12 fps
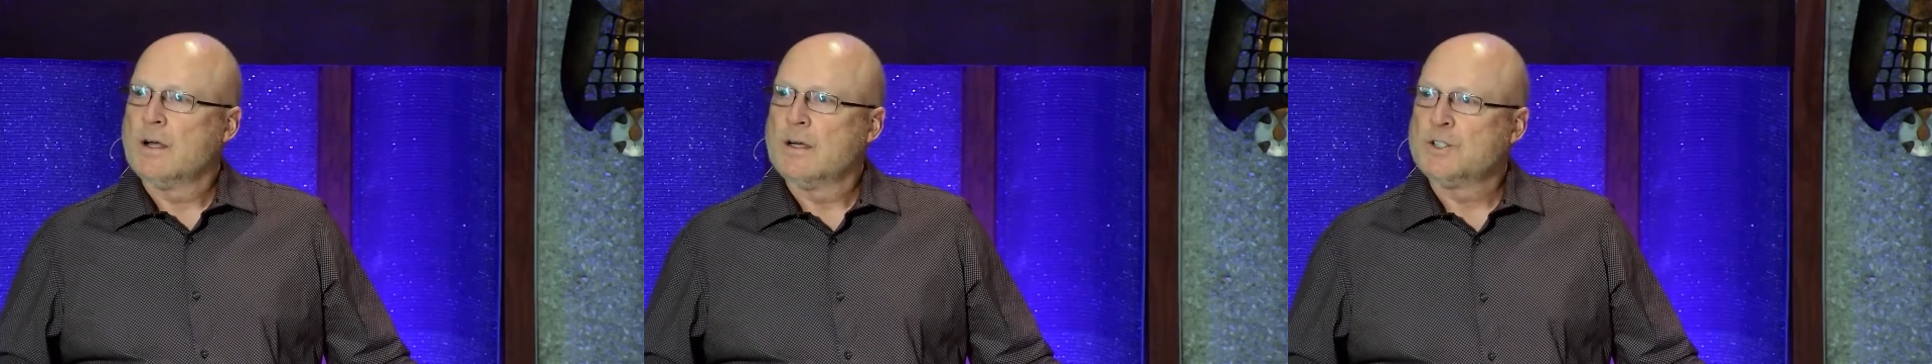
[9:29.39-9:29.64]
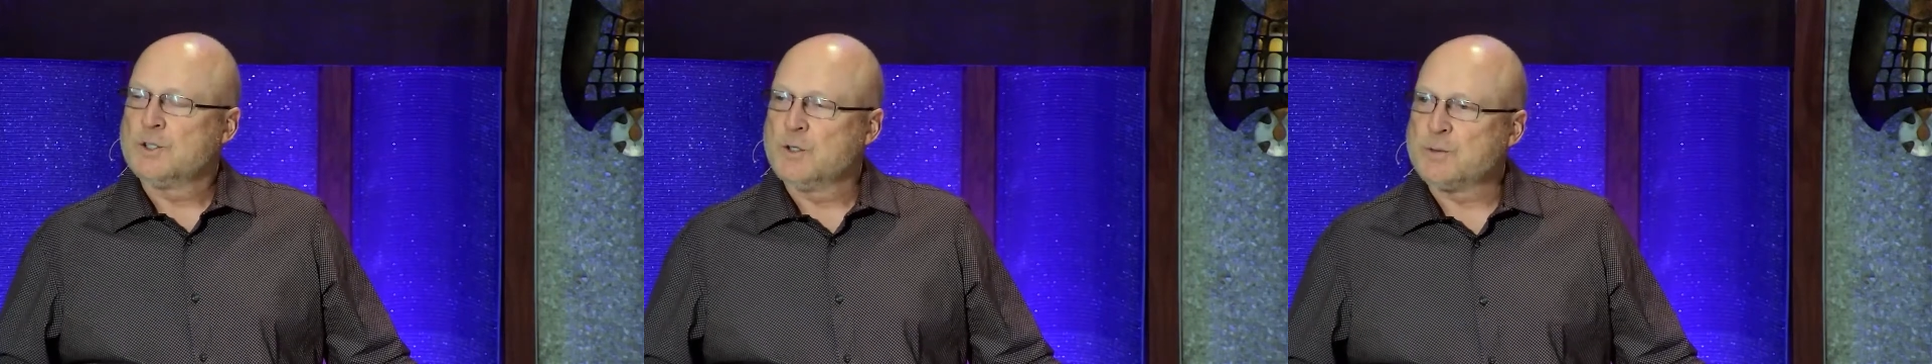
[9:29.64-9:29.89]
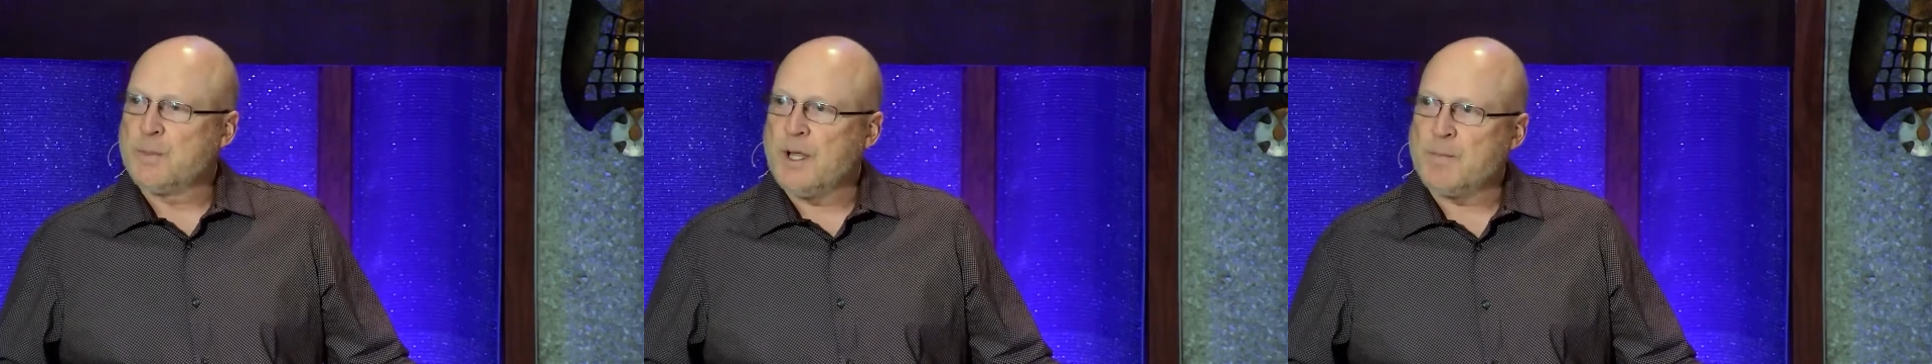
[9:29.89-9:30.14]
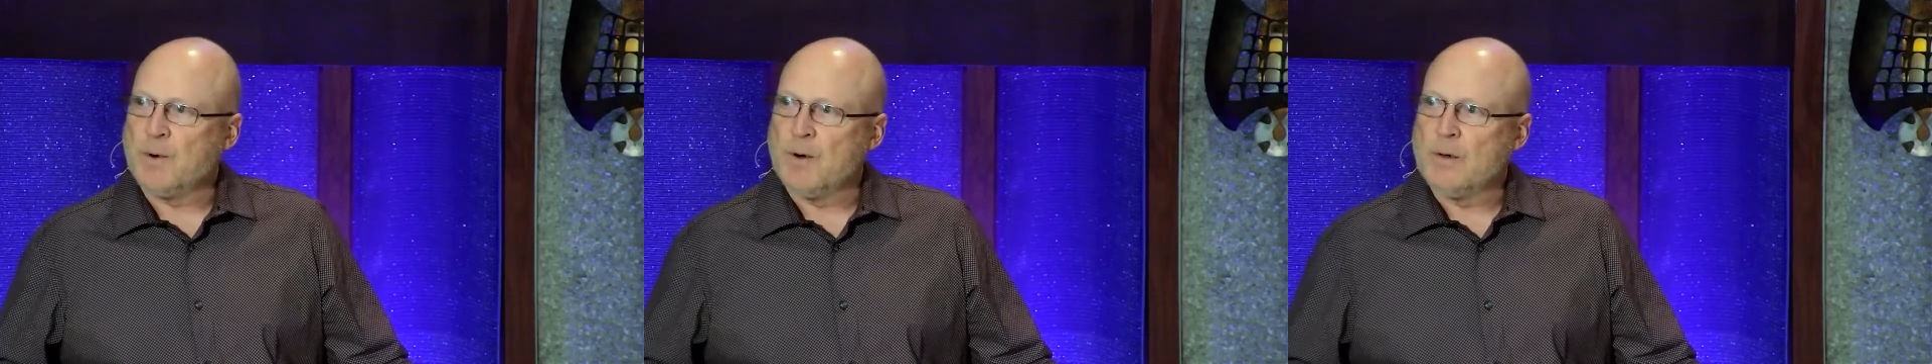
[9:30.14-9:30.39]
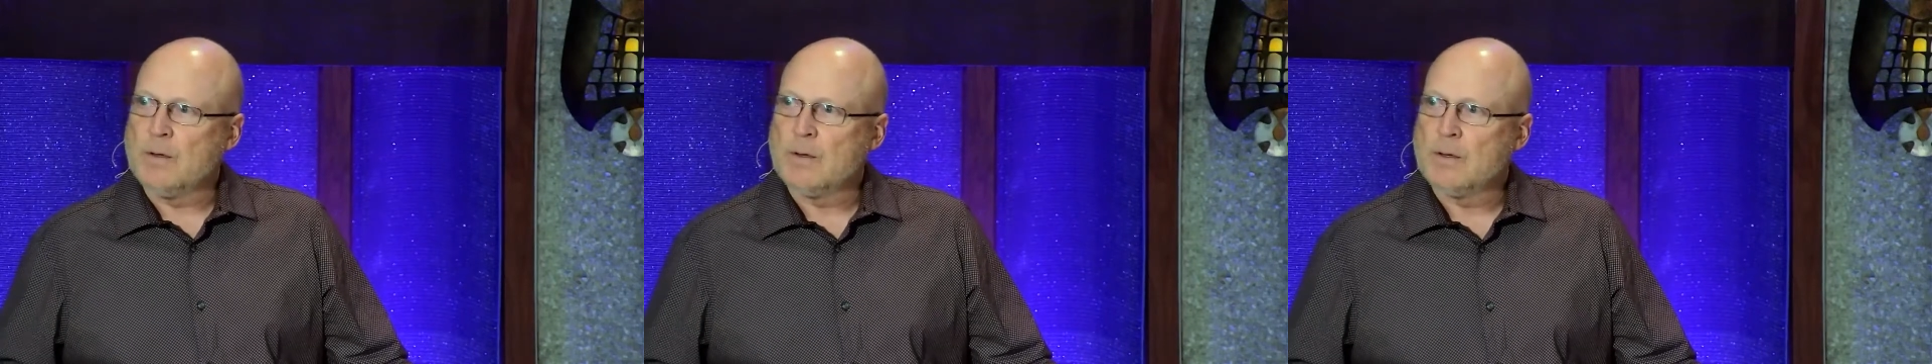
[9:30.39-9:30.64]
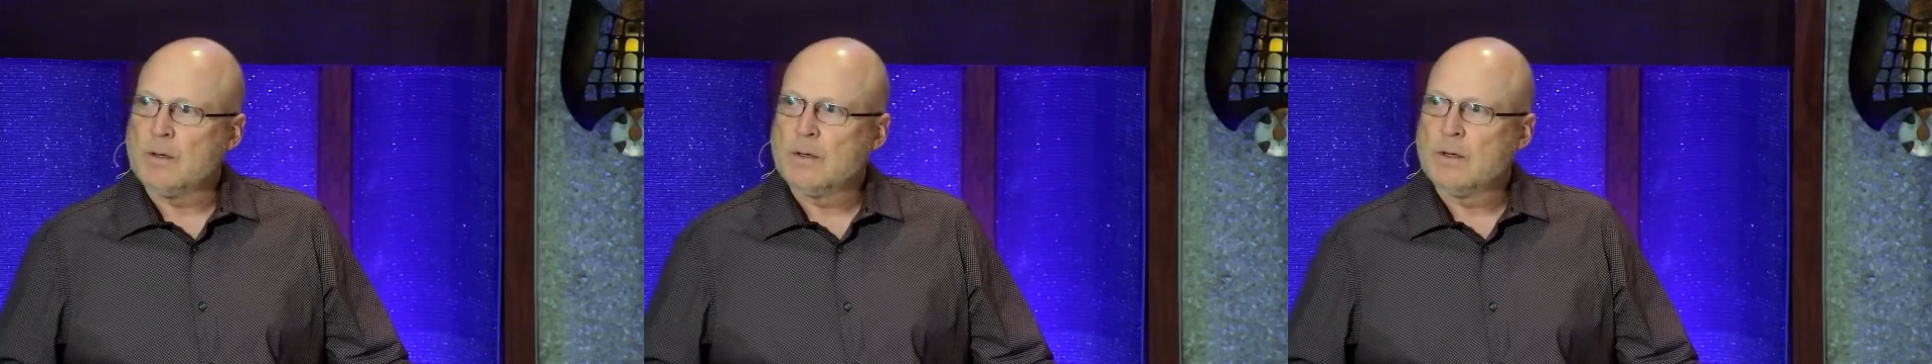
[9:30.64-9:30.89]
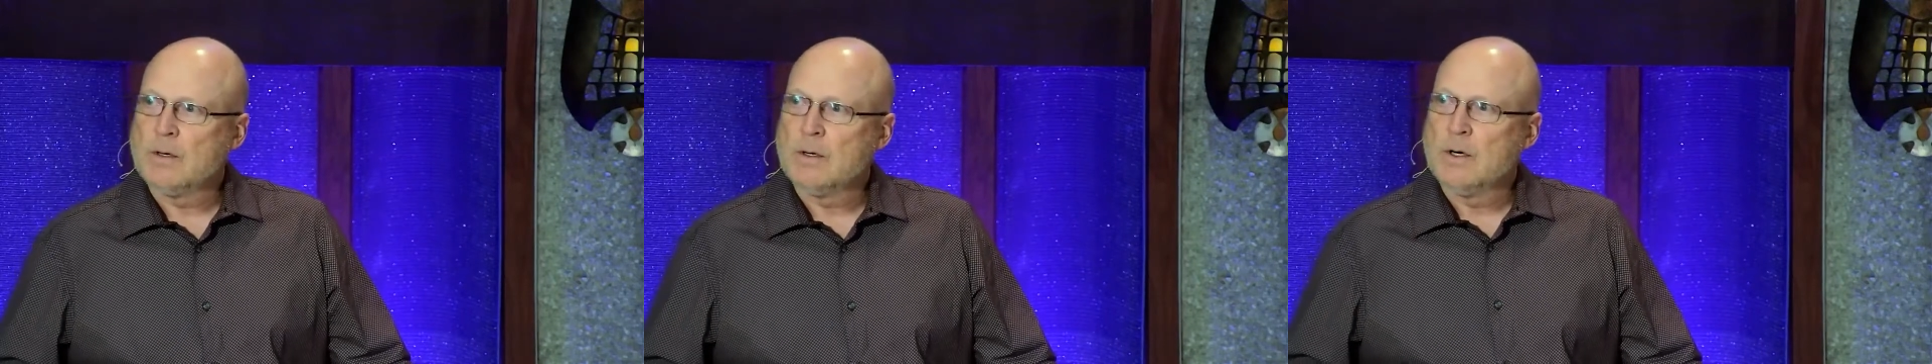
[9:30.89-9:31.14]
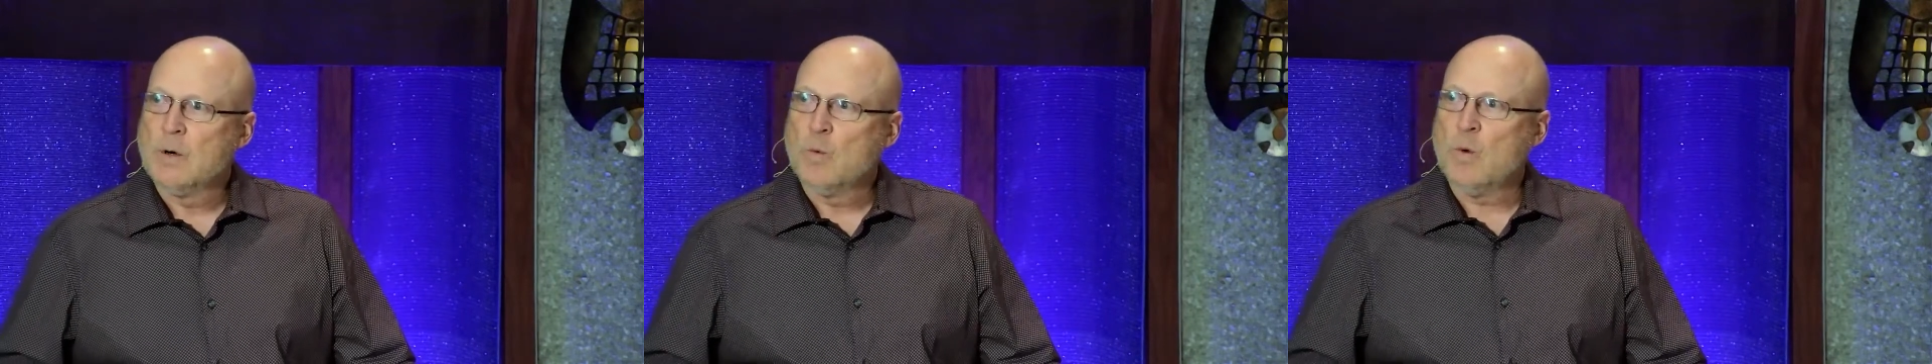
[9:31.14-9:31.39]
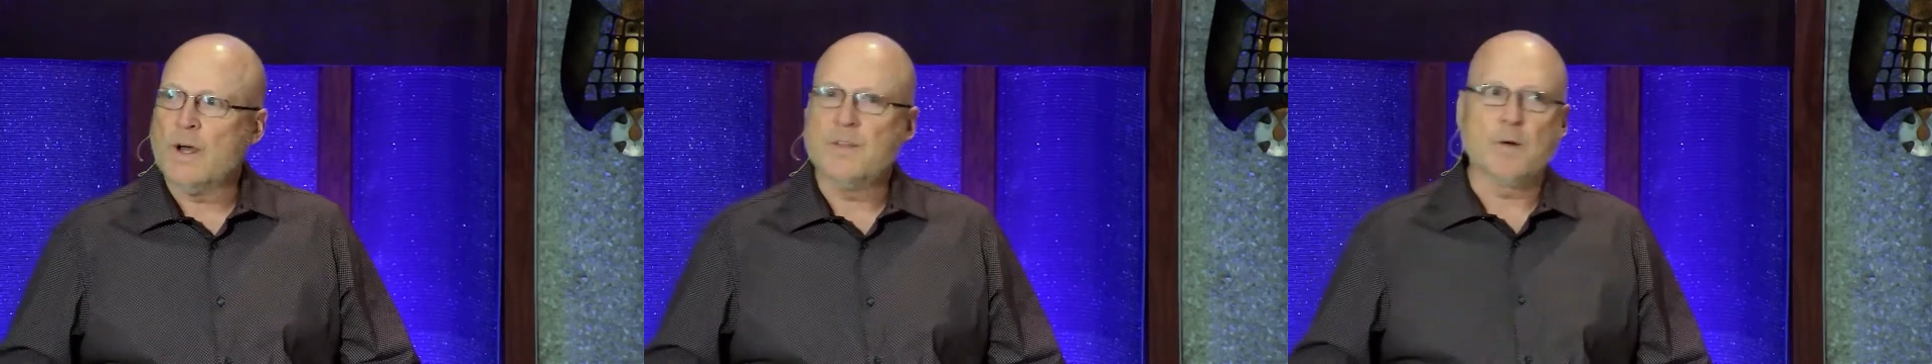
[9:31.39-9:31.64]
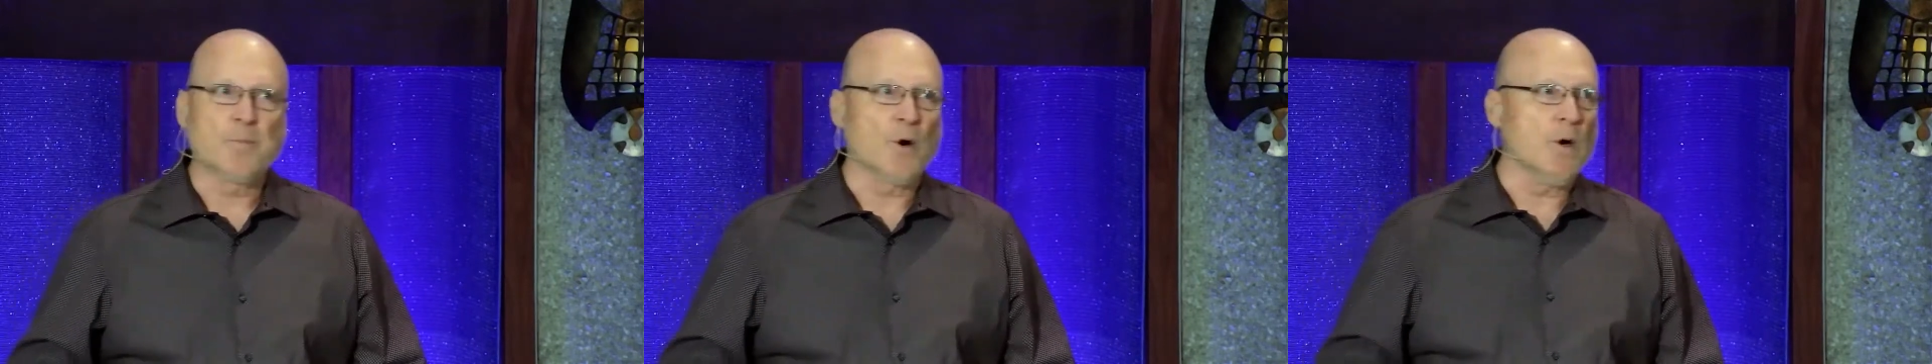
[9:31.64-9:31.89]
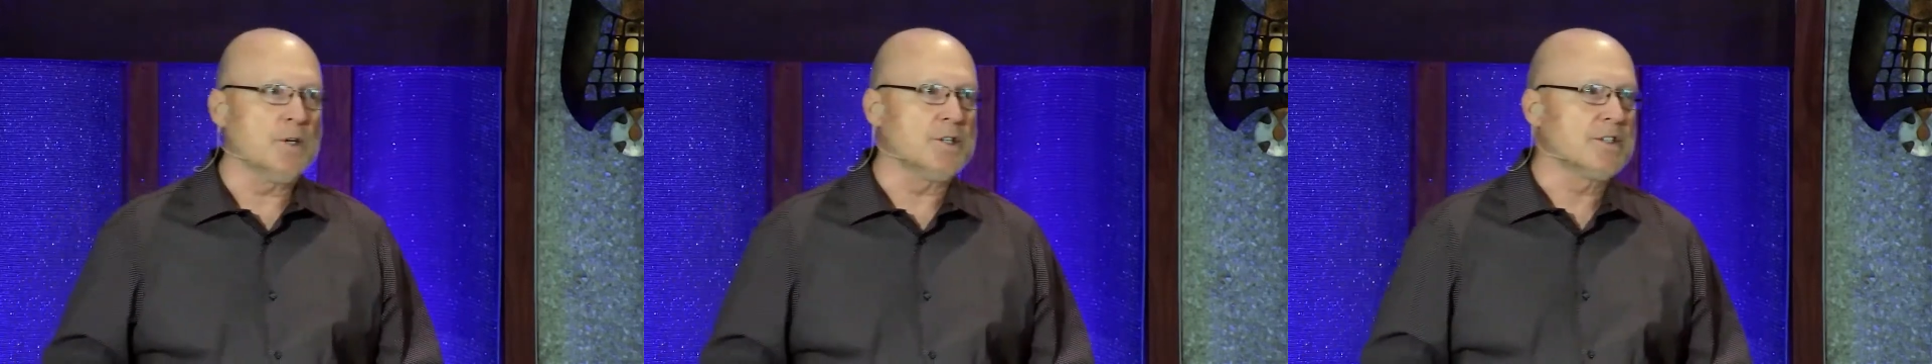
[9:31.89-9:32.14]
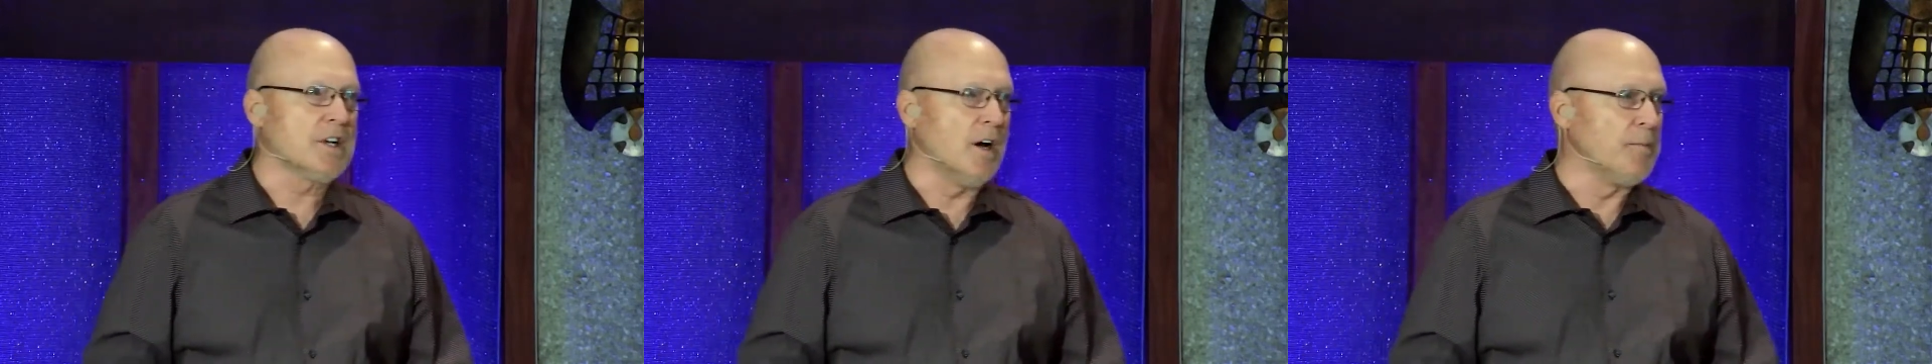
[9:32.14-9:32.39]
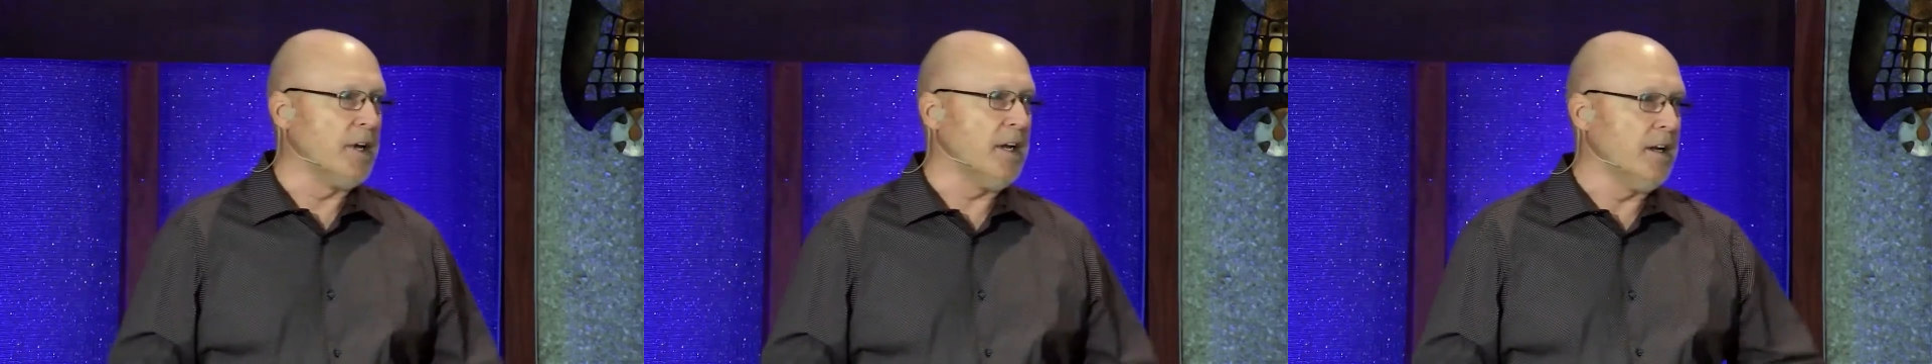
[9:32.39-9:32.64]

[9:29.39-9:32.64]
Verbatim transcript: Jewish people when the Persians come in,